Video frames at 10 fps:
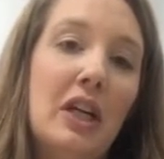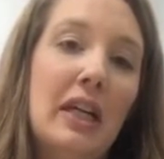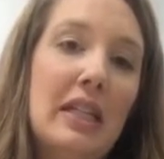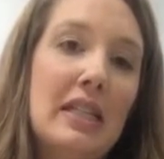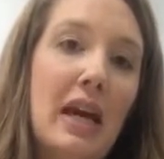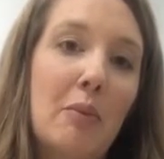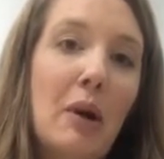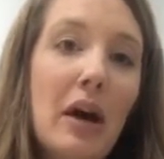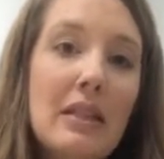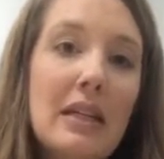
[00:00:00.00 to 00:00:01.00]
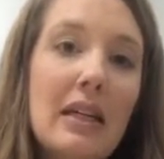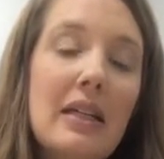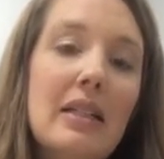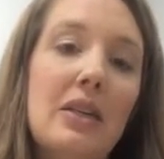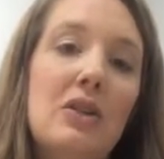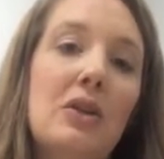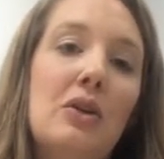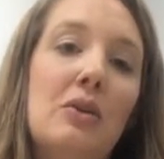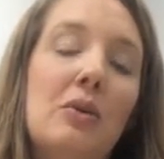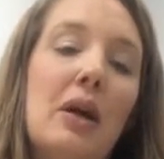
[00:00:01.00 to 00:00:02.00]
and design process and
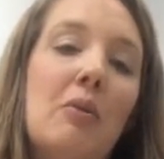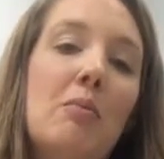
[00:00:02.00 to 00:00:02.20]
to